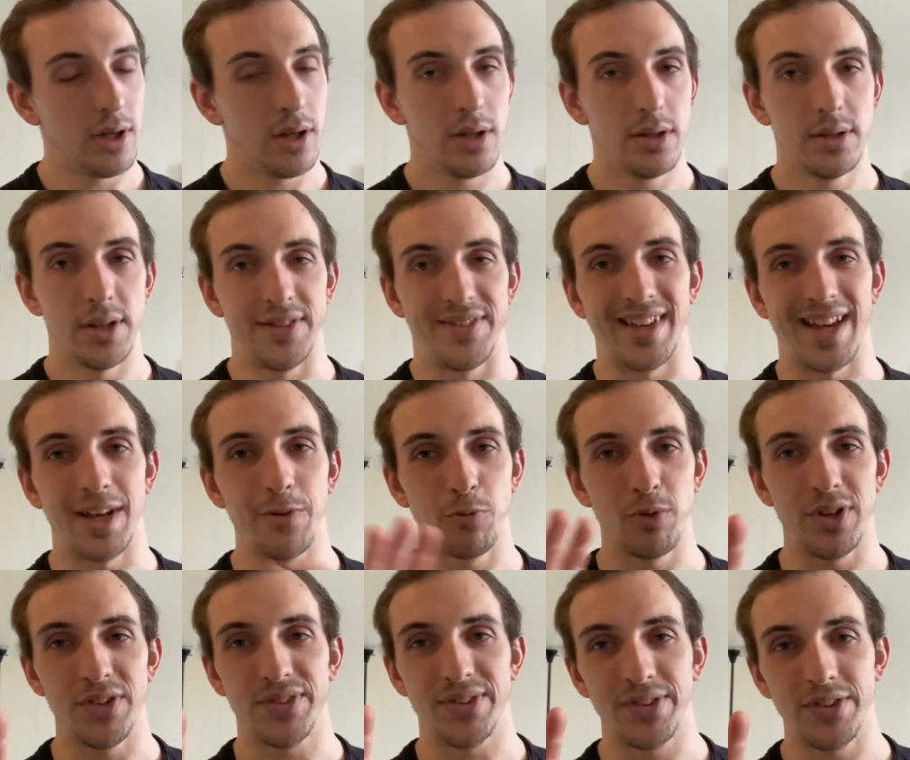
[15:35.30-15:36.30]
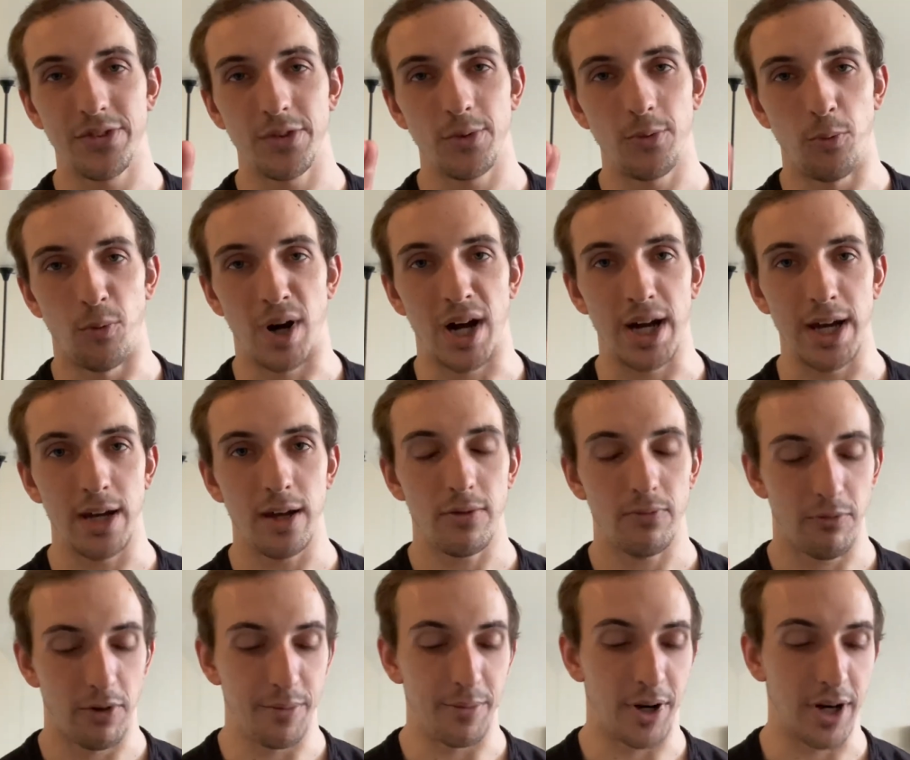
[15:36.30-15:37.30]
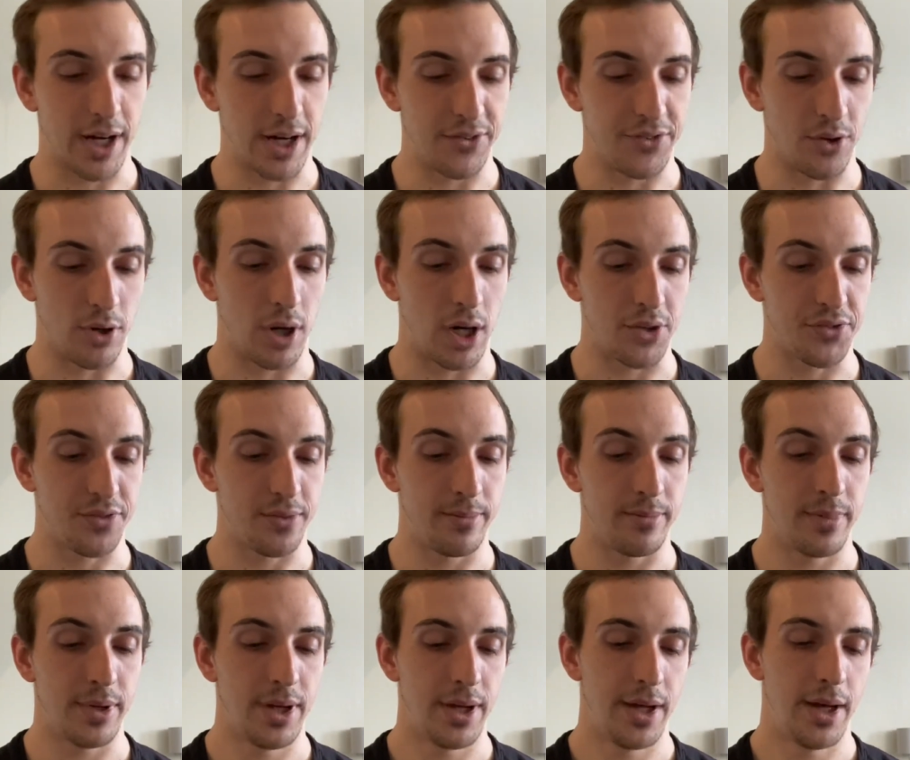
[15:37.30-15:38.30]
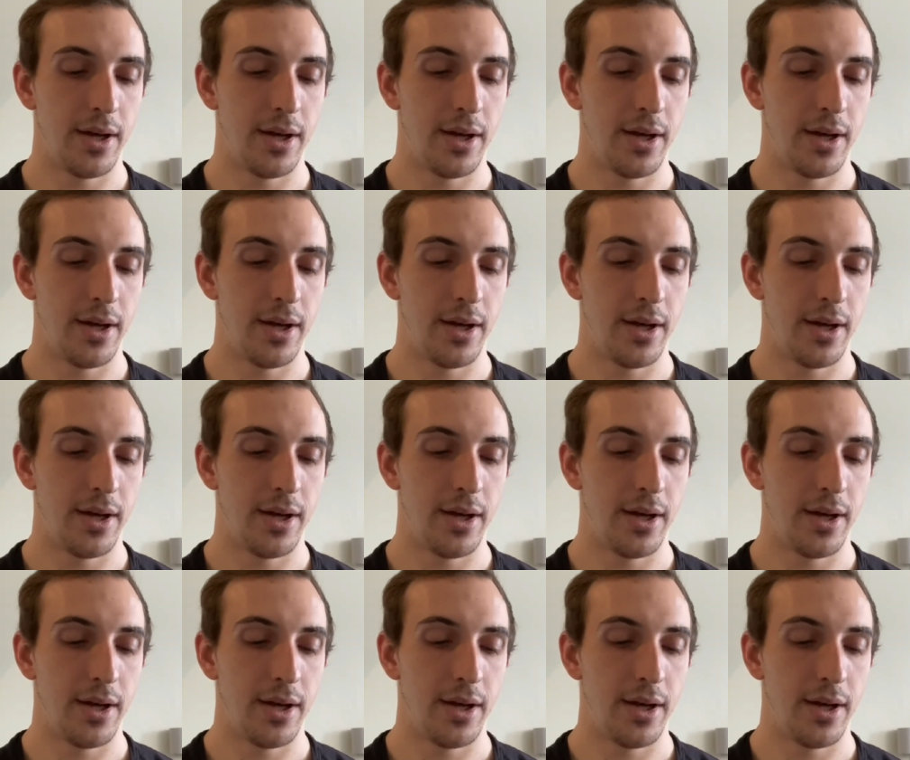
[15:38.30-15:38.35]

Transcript: the 10 reasons why free markets are awesome.